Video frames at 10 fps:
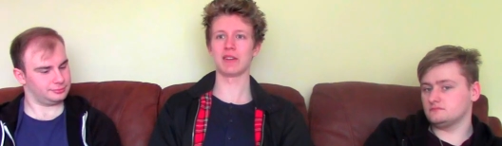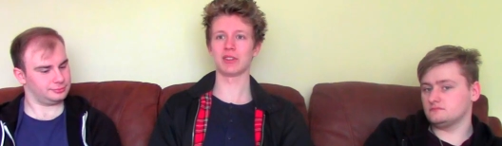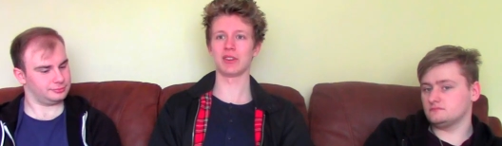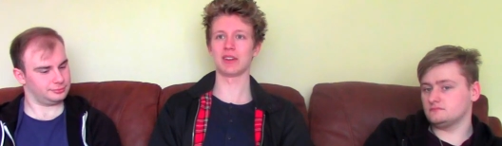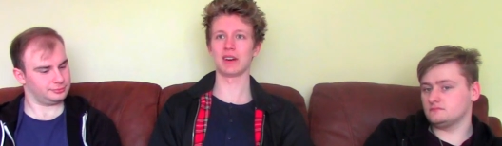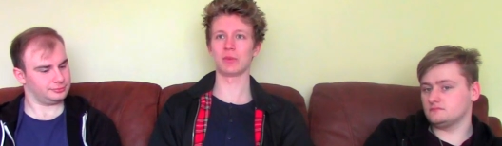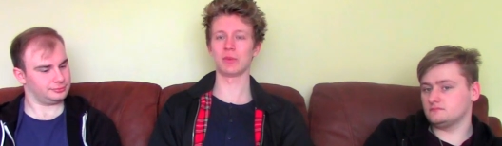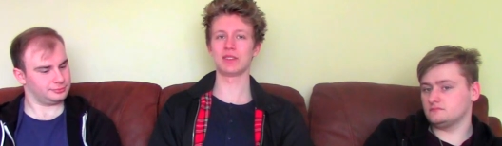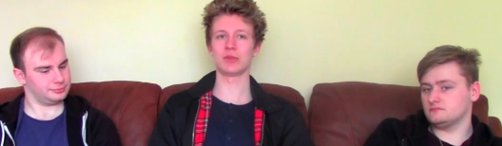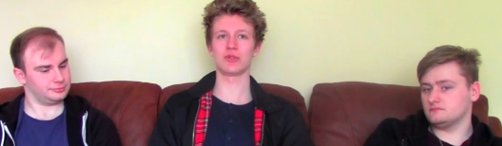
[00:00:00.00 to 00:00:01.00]
Speaker 1: have turned
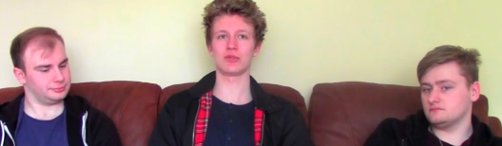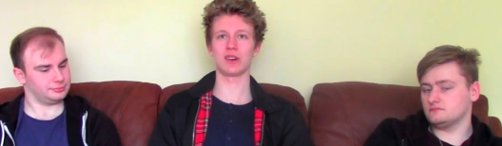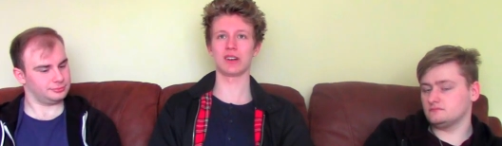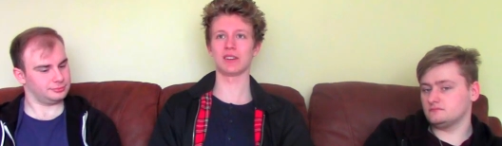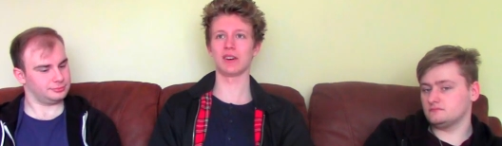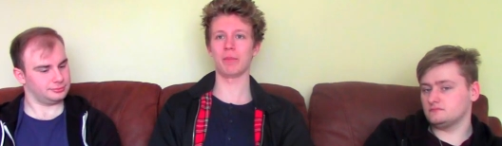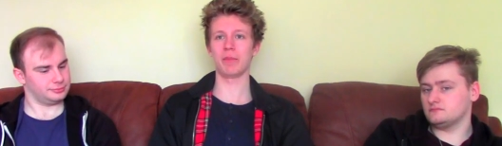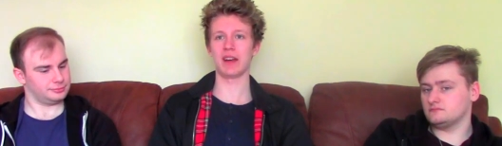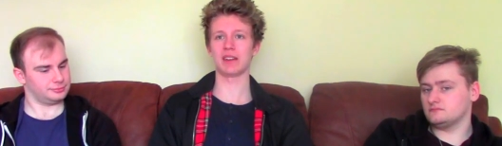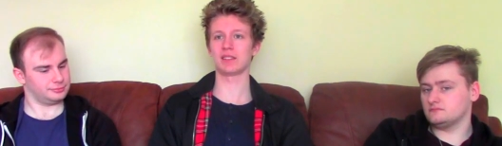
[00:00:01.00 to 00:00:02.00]
out, we still tried our
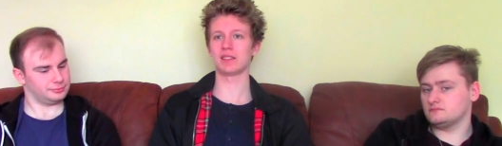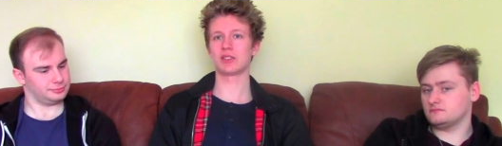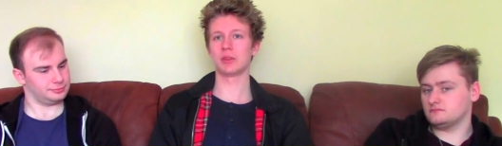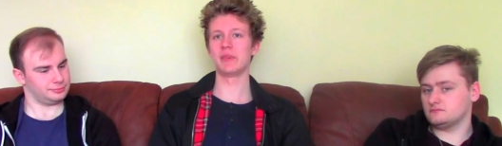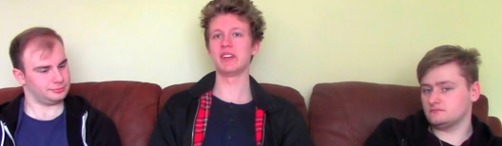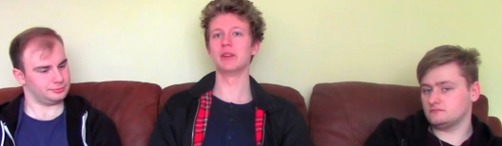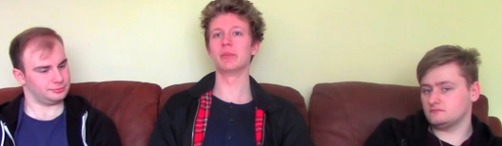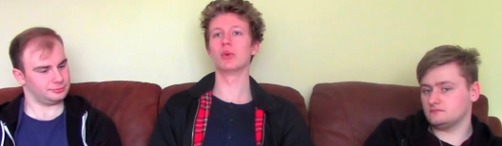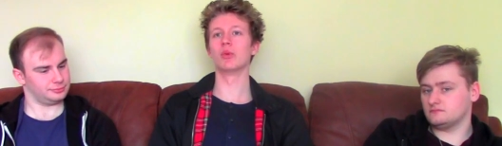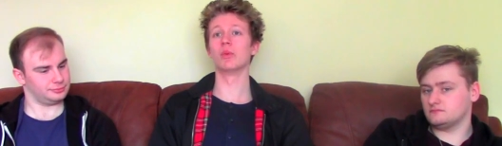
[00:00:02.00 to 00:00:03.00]
best. It's
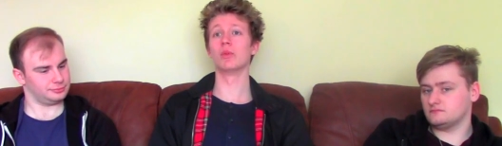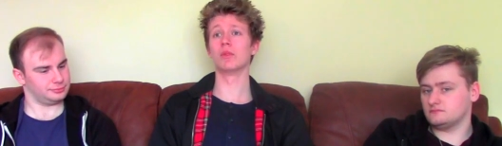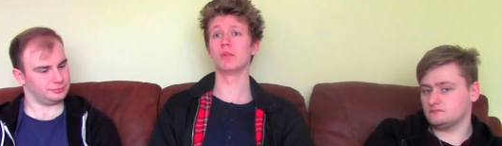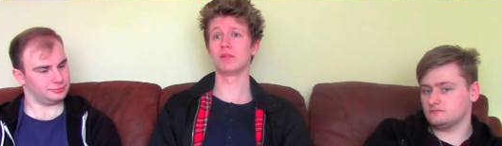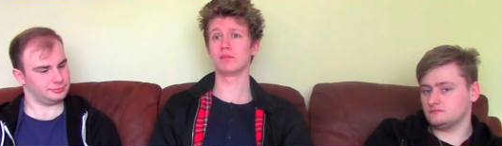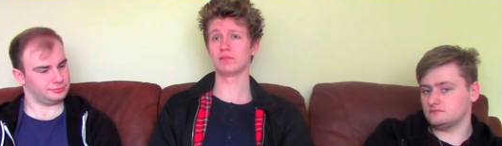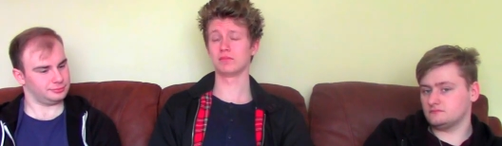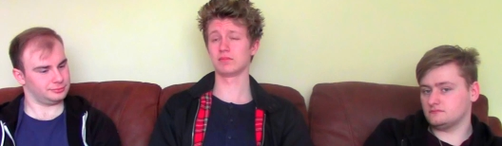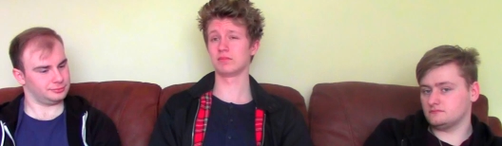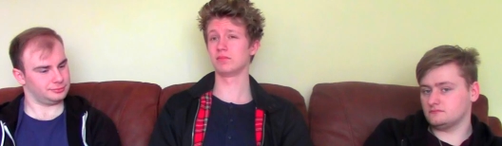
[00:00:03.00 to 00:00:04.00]
commendable
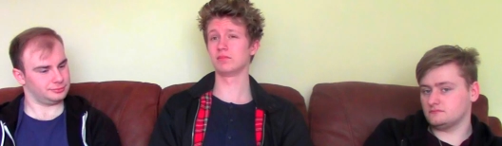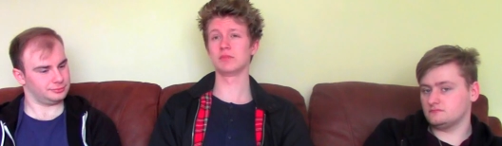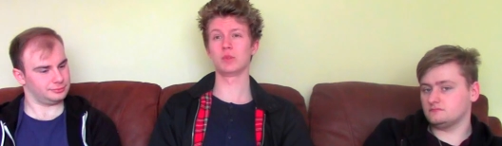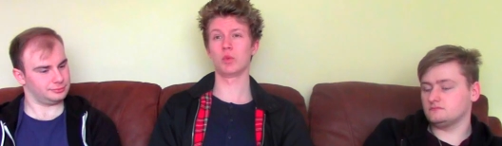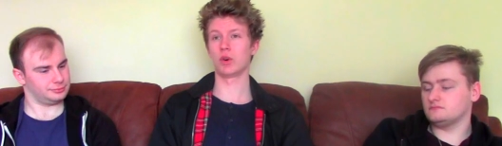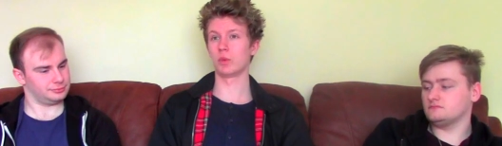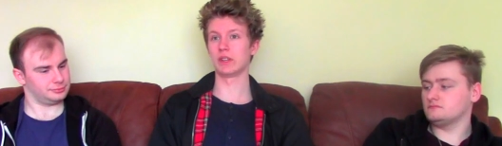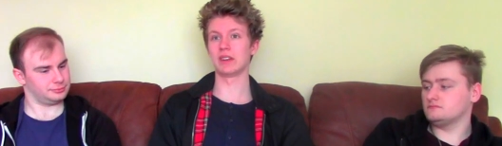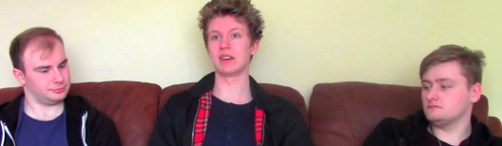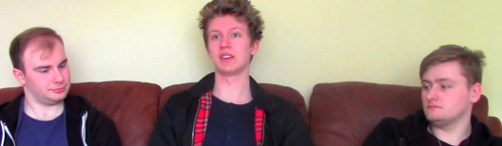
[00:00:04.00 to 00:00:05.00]
what
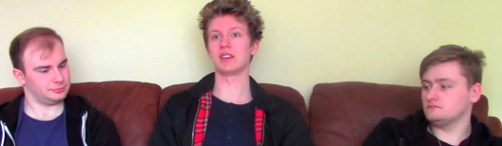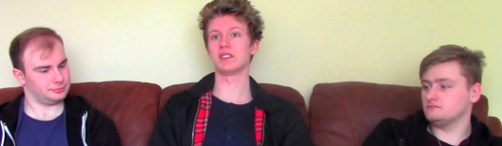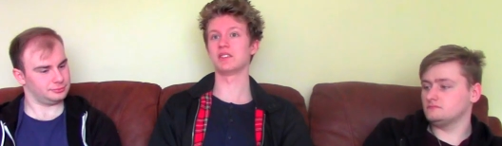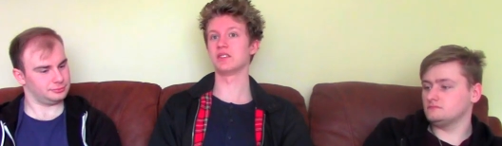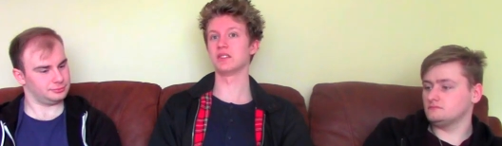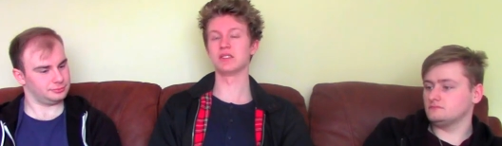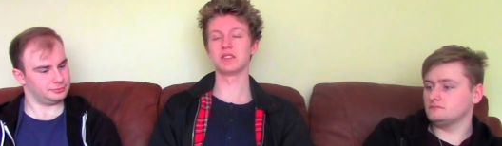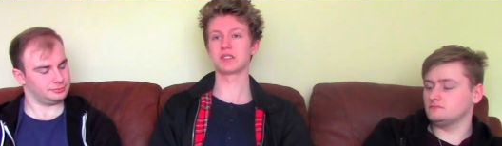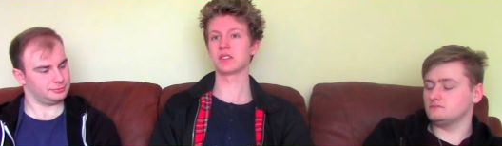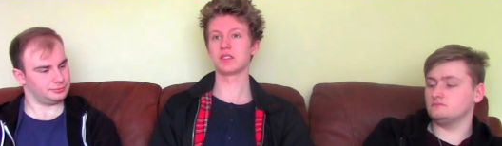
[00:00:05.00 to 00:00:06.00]
we did,
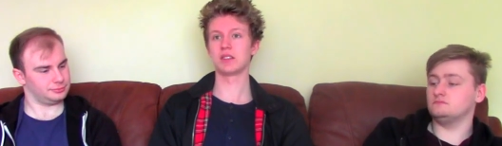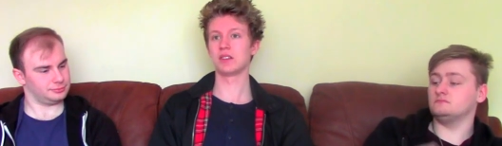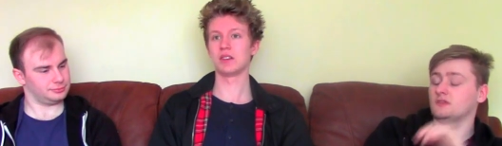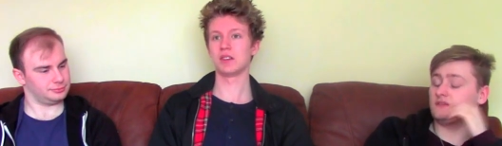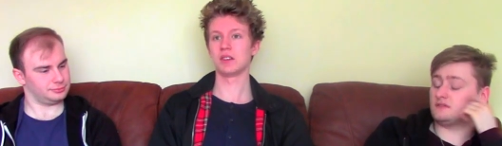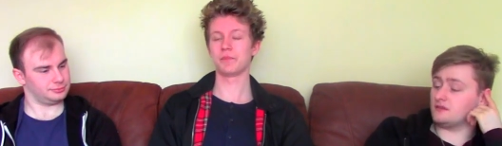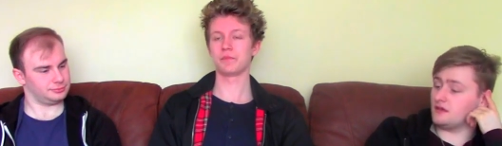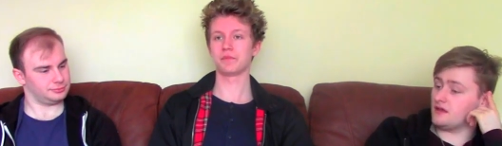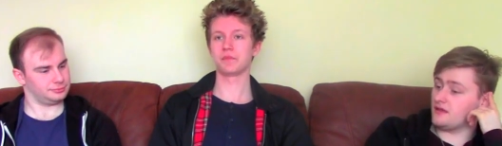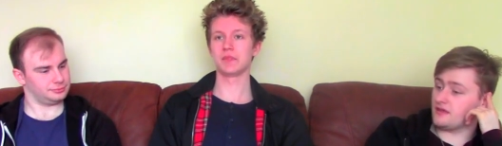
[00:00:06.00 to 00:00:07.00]
Speaker 2: and mm, that's.
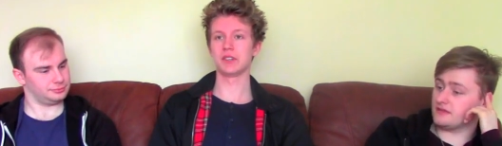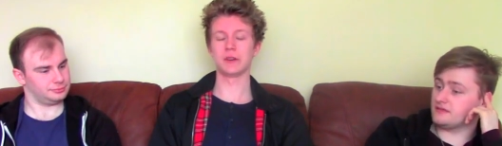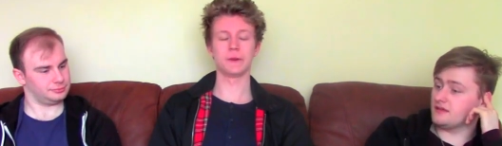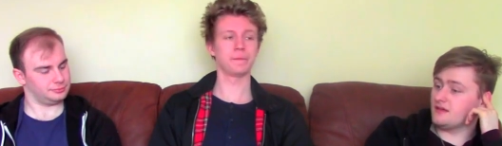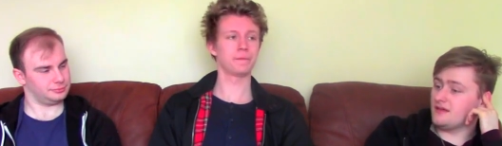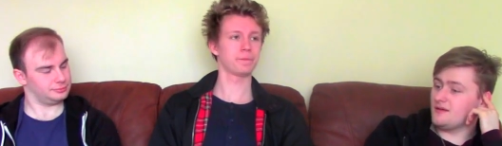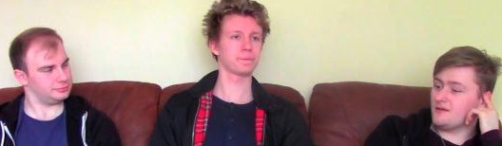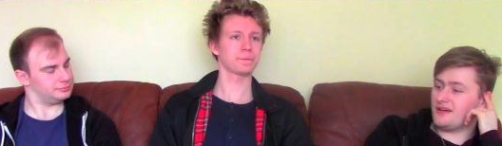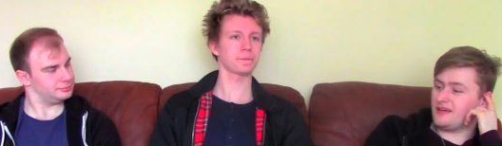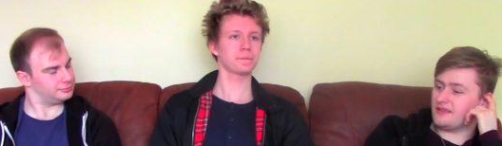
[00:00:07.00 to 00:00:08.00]
I think it's. Know.
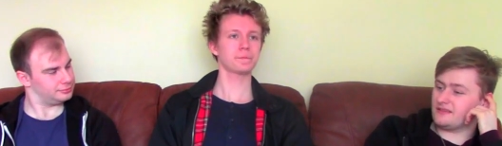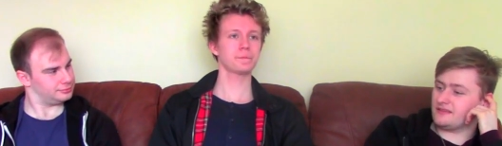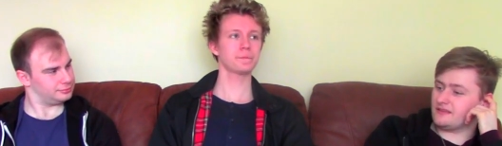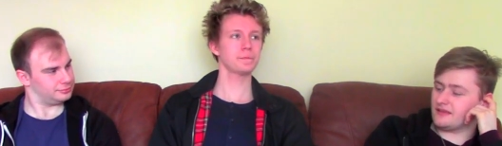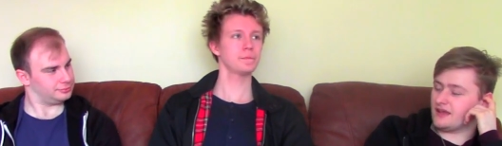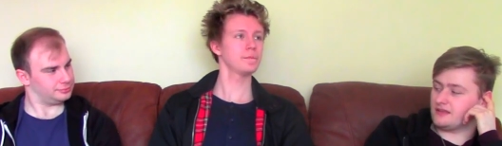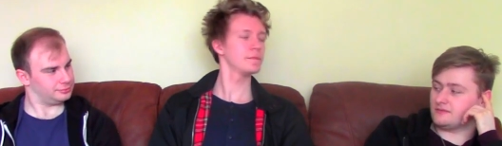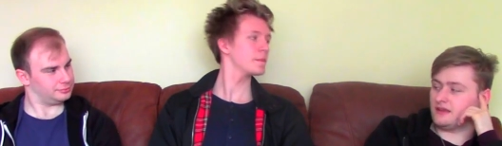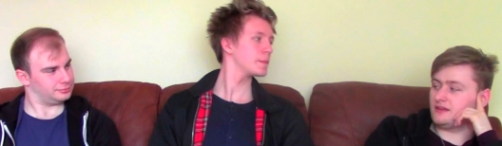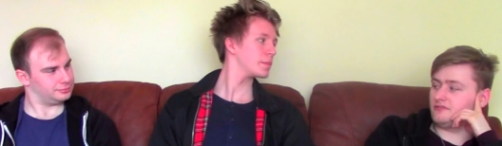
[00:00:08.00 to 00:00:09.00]
I think it's the
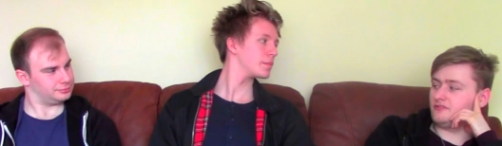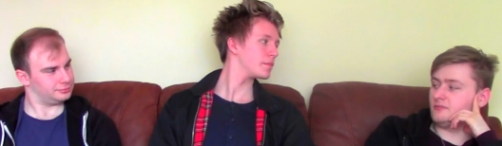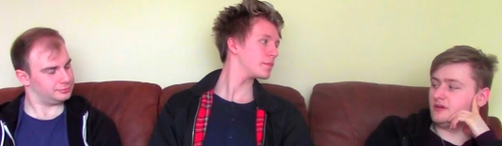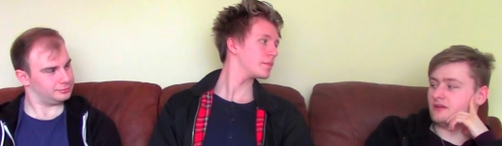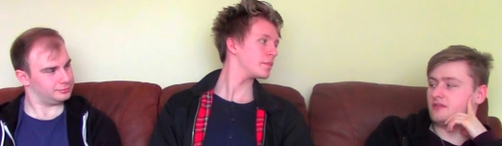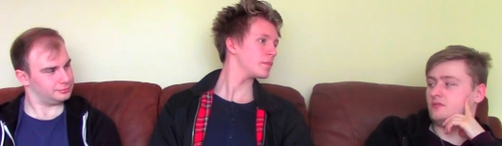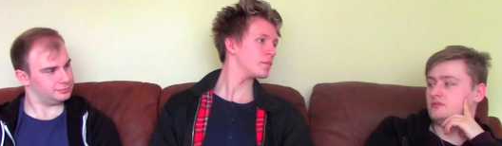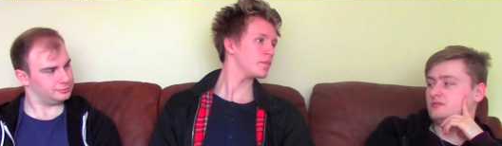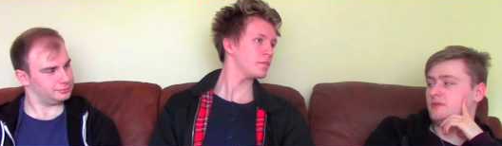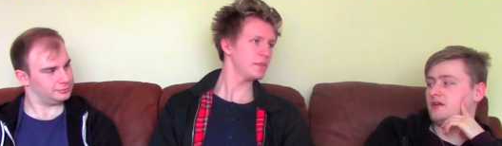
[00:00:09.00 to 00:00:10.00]
case with any filmmaker. They
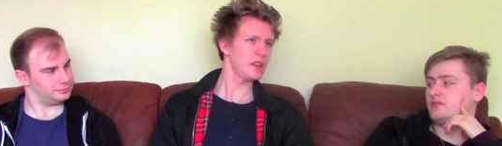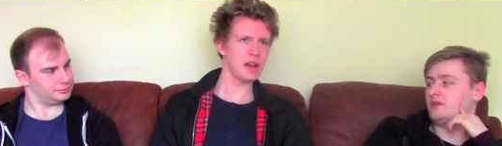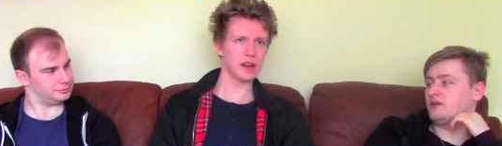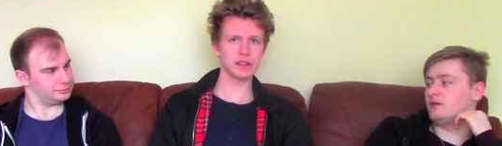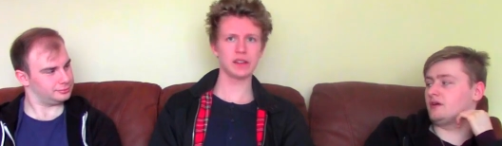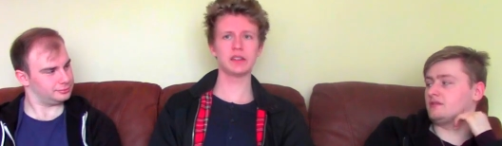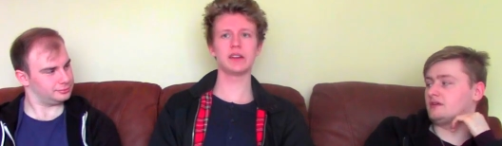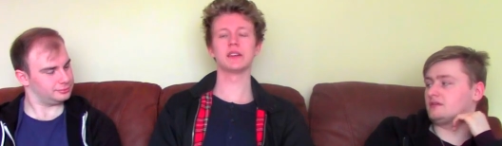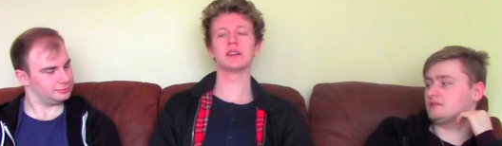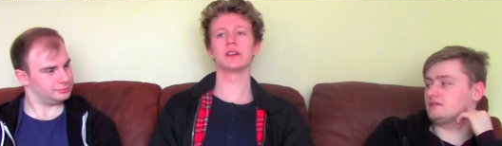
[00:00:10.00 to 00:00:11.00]
always look back and yeah, yeah,
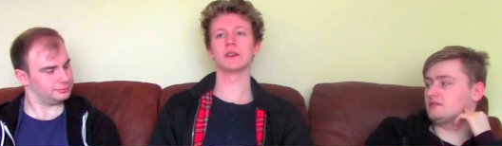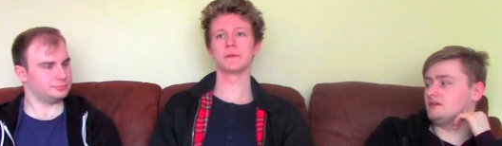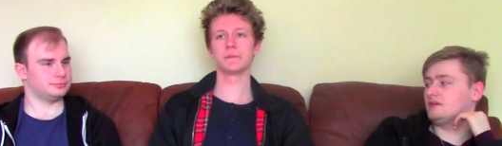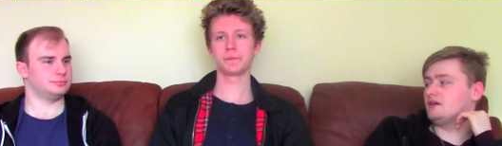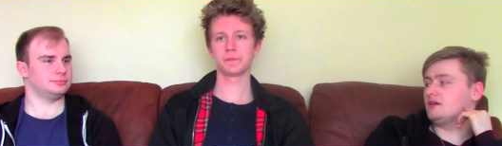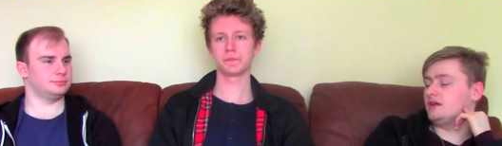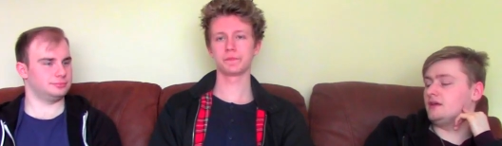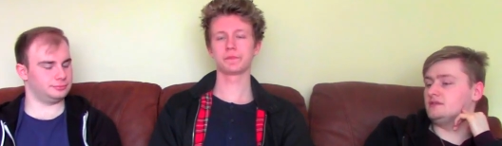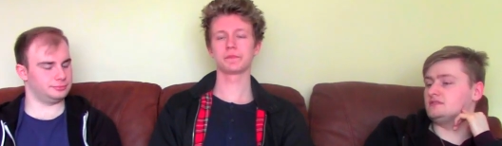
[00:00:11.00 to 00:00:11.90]
yeah, yeah, yeah.